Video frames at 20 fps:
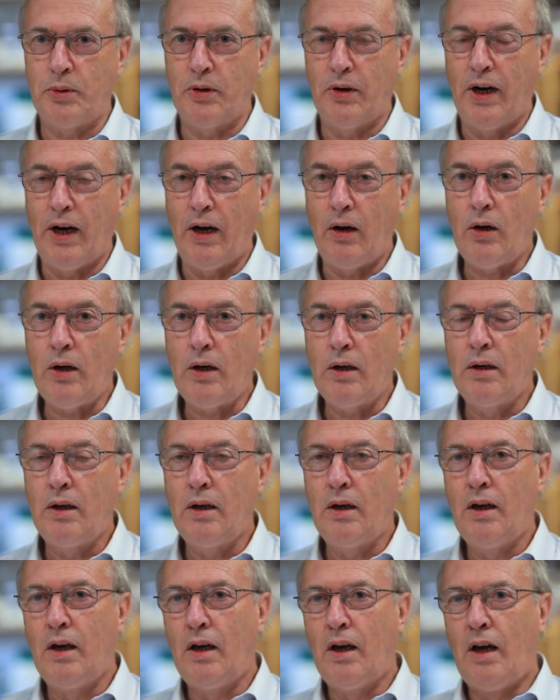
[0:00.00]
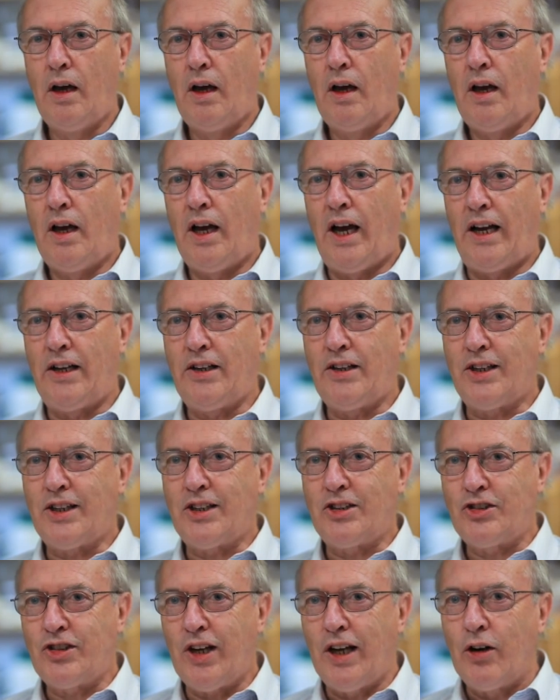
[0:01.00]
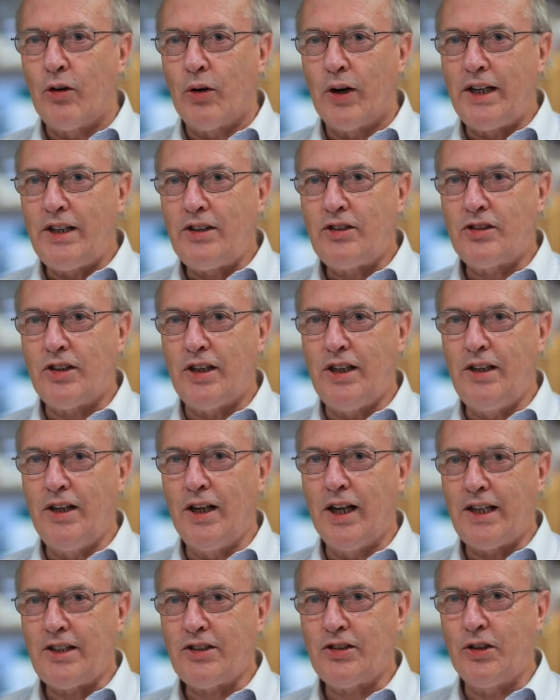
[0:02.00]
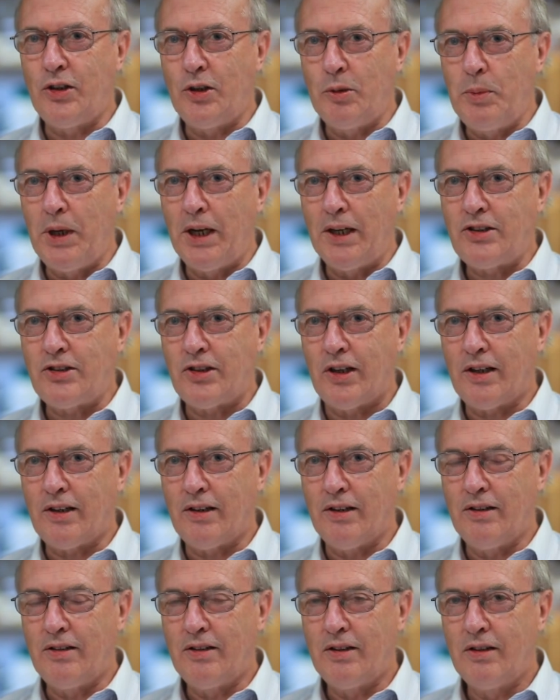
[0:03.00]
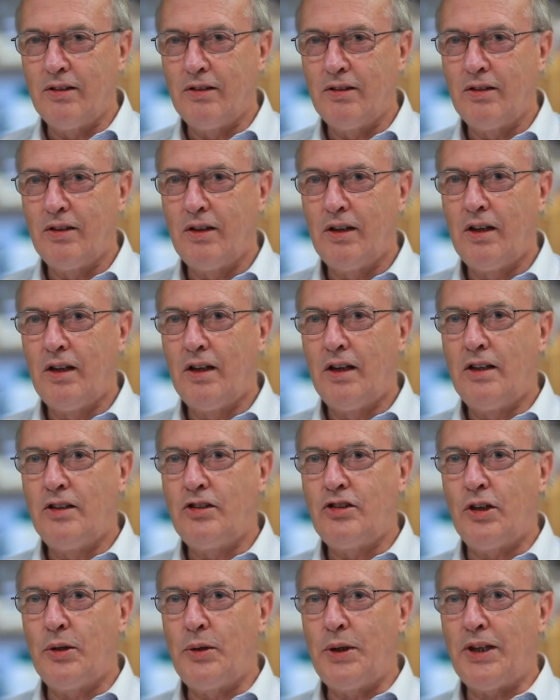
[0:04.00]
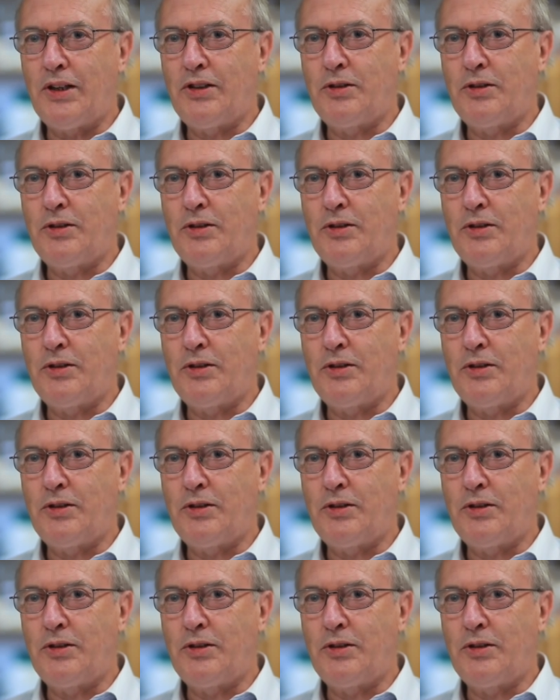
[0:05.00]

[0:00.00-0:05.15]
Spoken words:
per hour. And it accelerates in less than a millisecond. So it